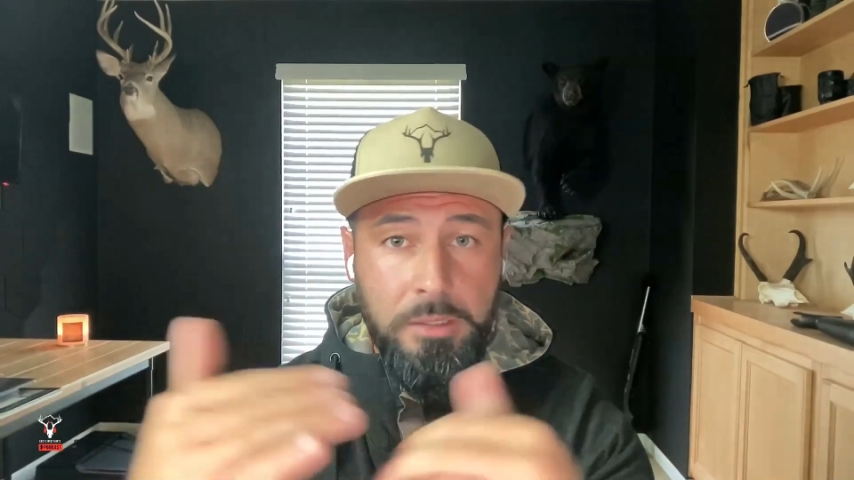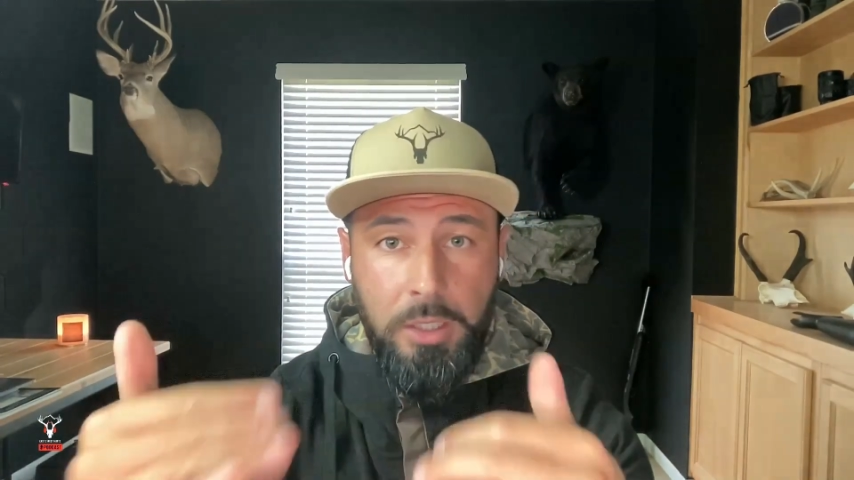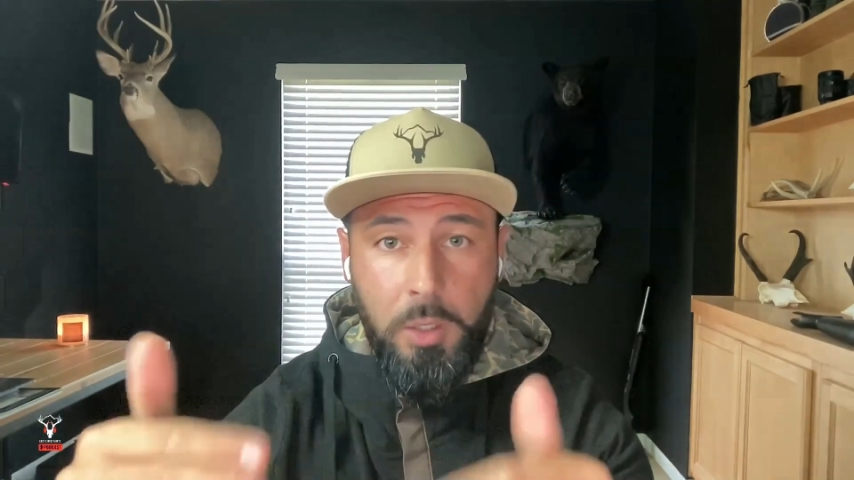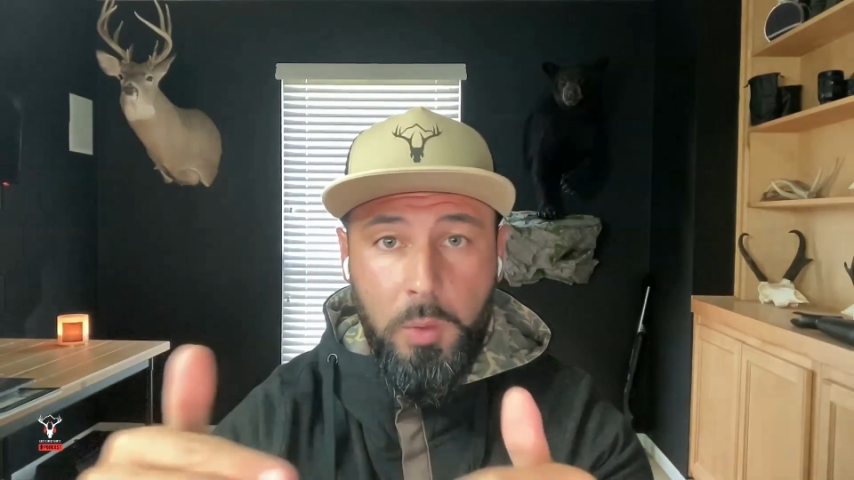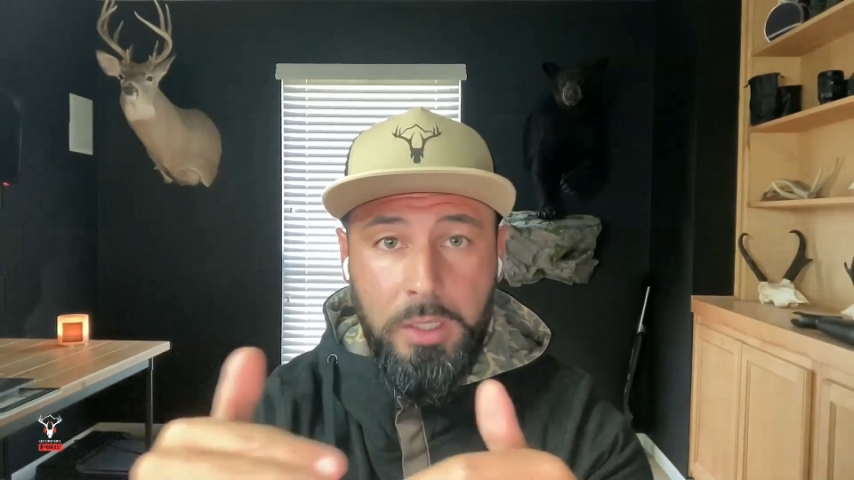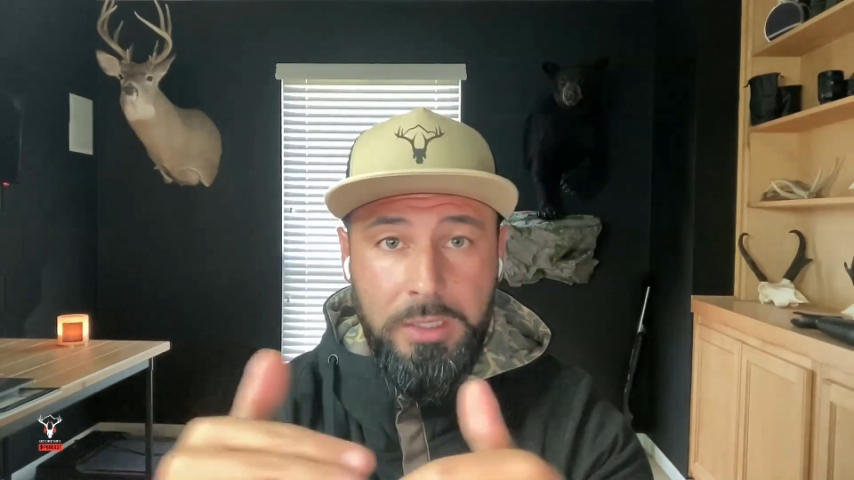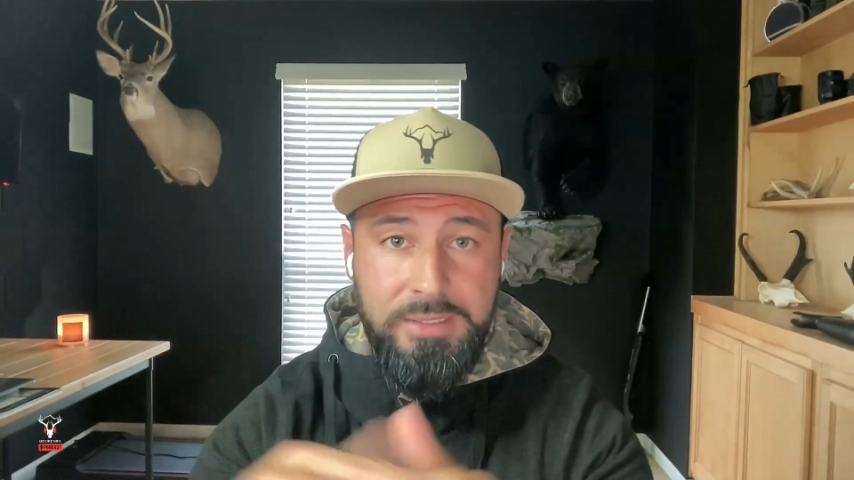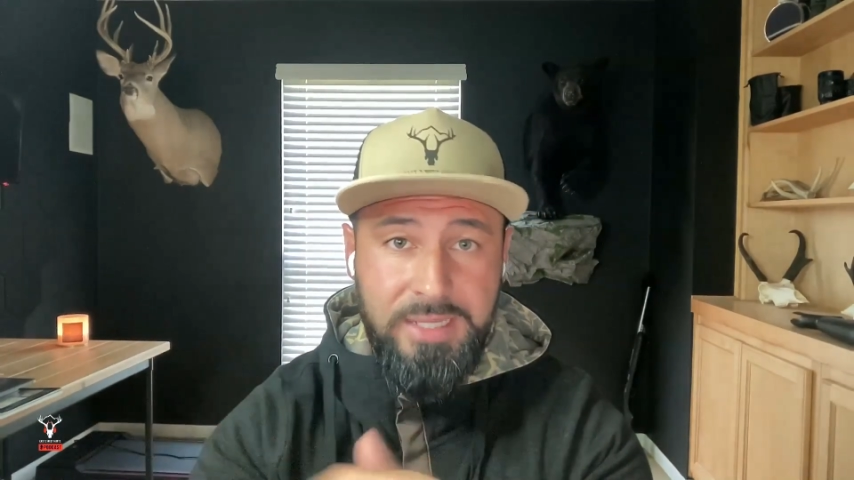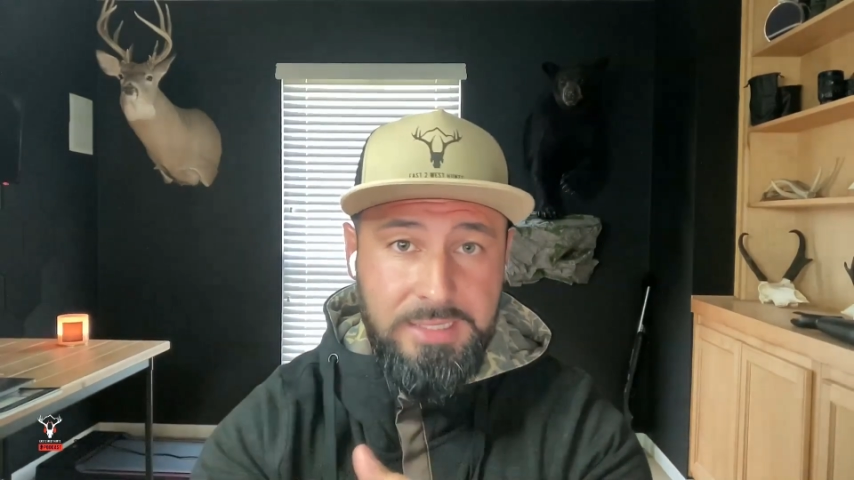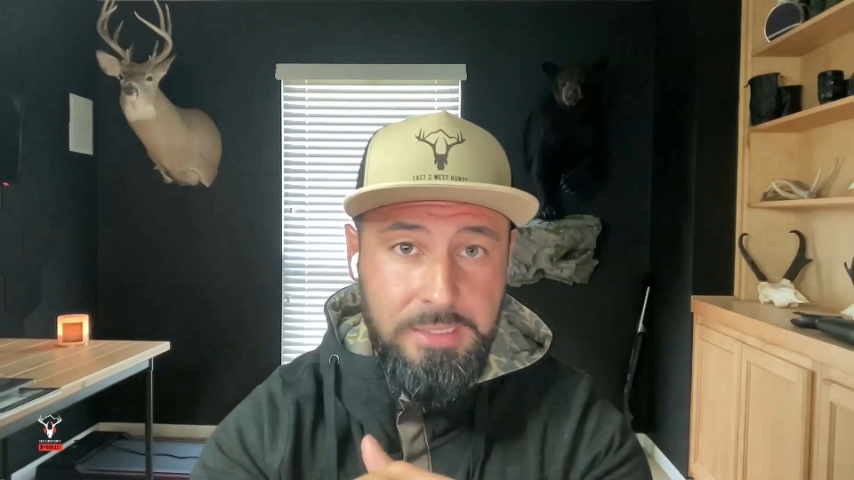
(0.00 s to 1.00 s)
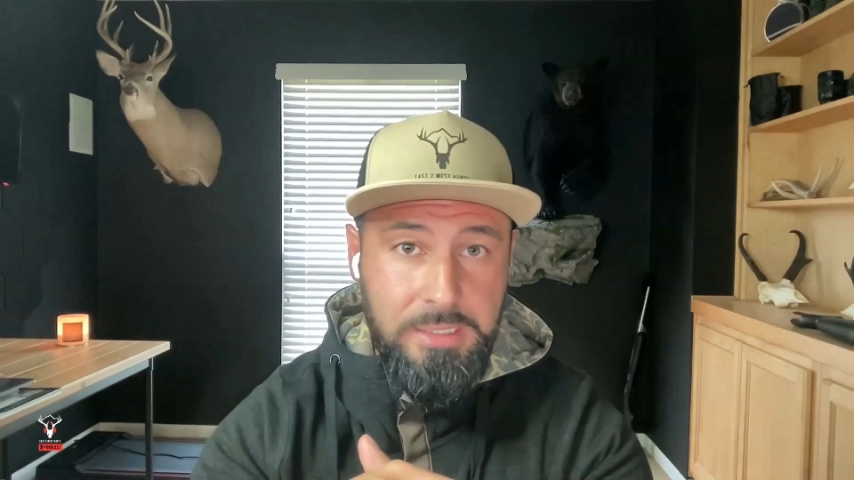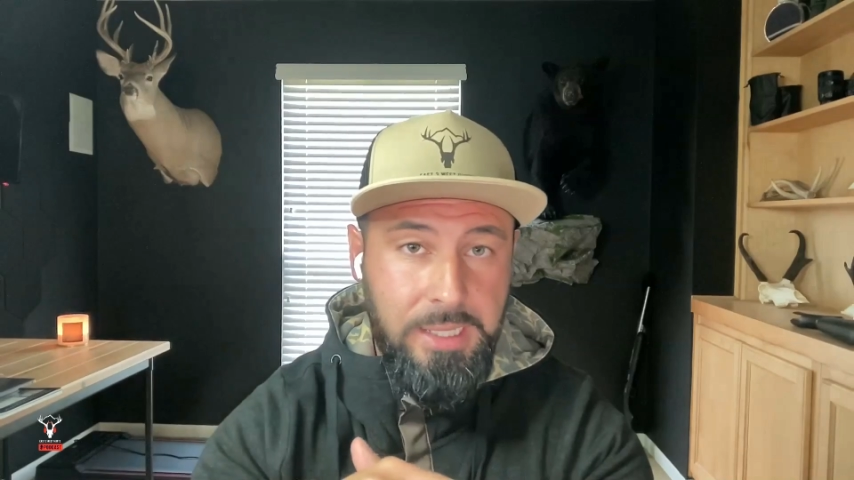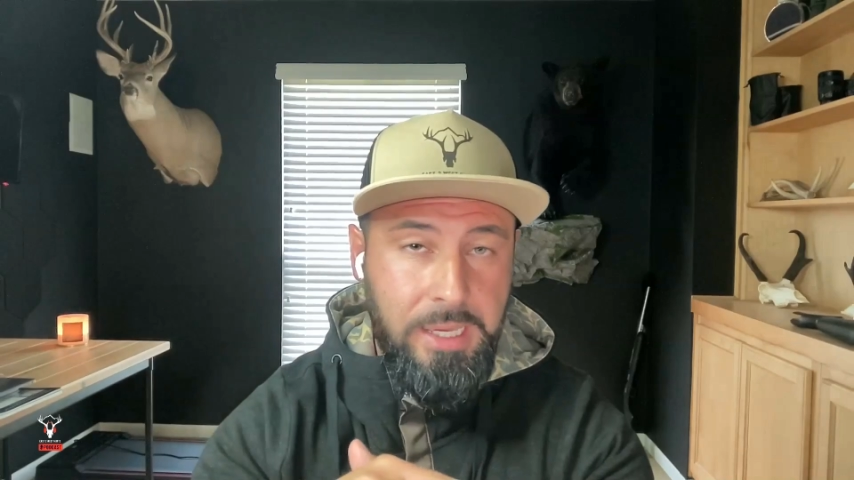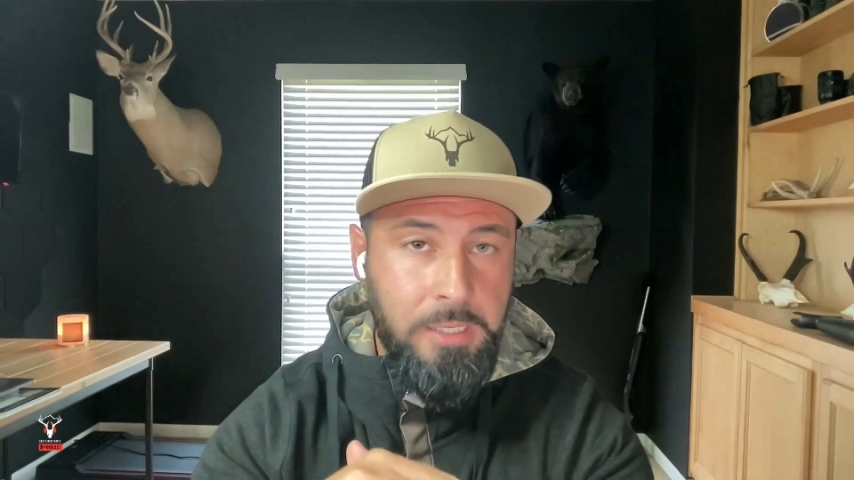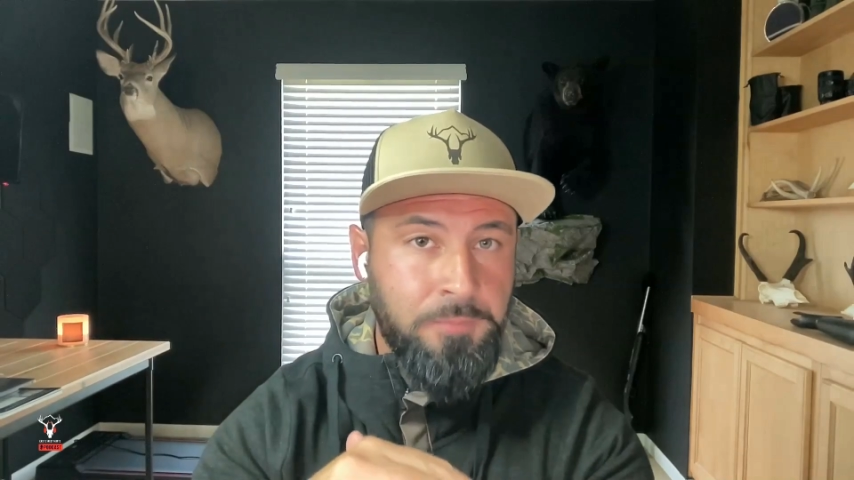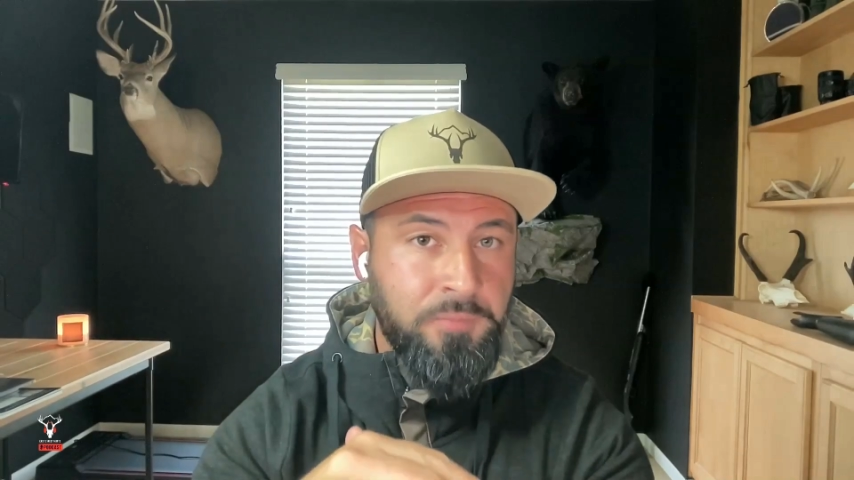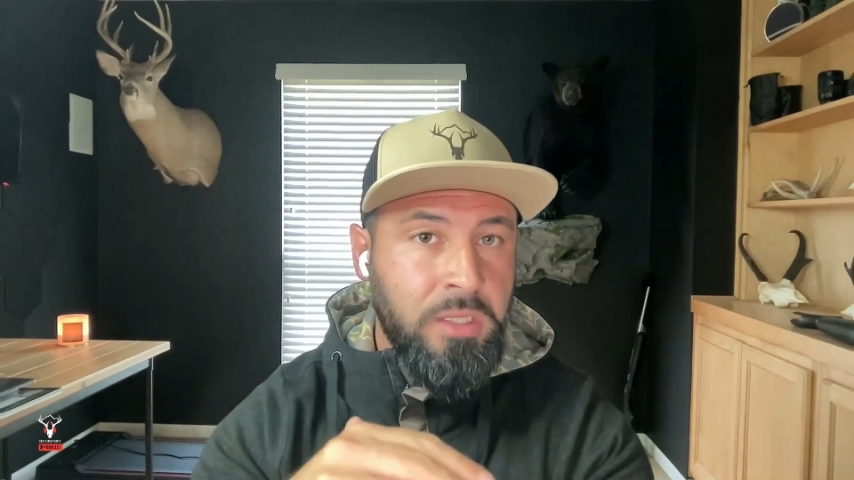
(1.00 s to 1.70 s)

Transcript: lower intensity day.